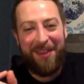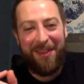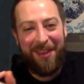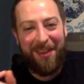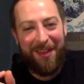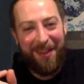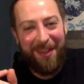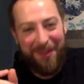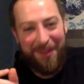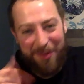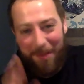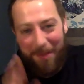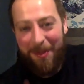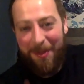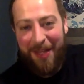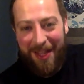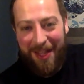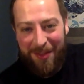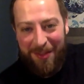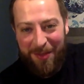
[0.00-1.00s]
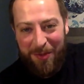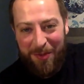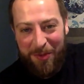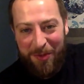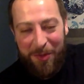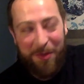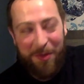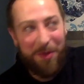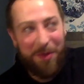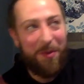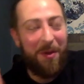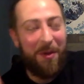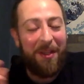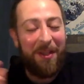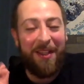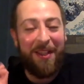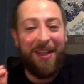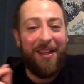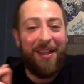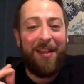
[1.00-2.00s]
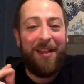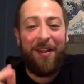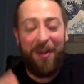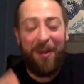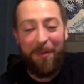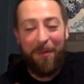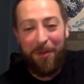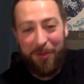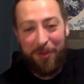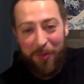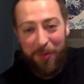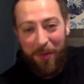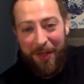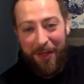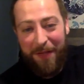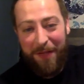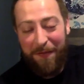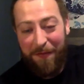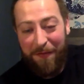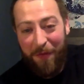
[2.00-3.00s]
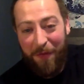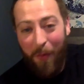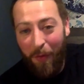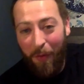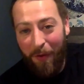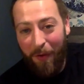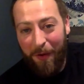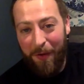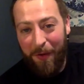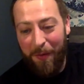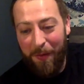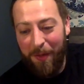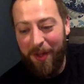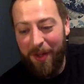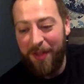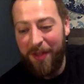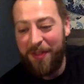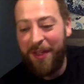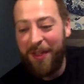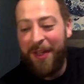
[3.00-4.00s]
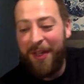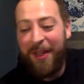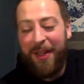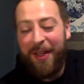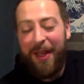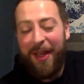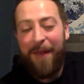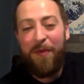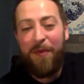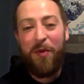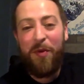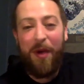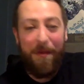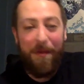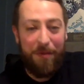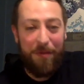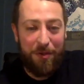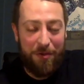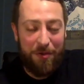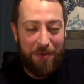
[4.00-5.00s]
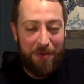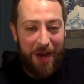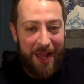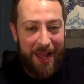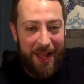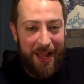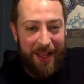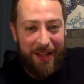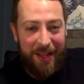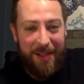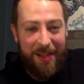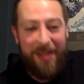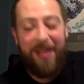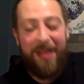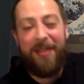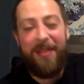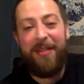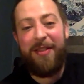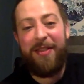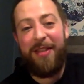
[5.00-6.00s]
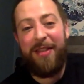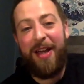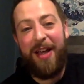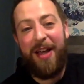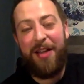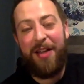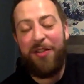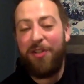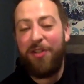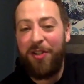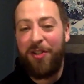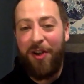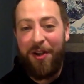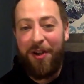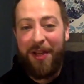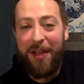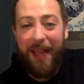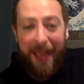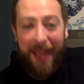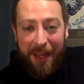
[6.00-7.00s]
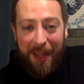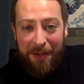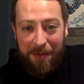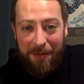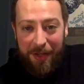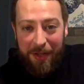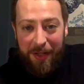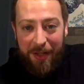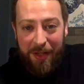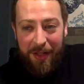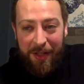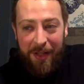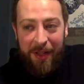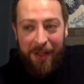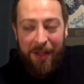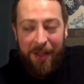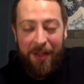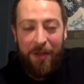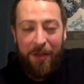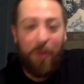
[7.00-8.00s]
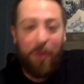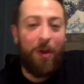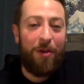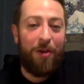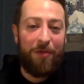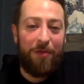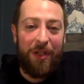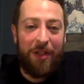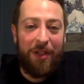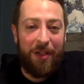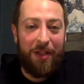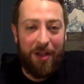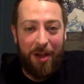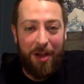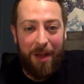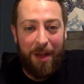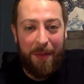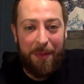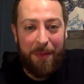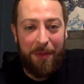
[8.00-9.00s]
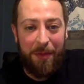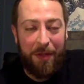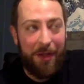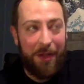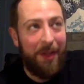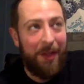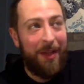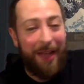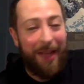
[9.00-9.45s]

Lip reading: So I'm going to answer those 2 real quick. Number 24 was, have you ever cried / got angry while reading a comic book?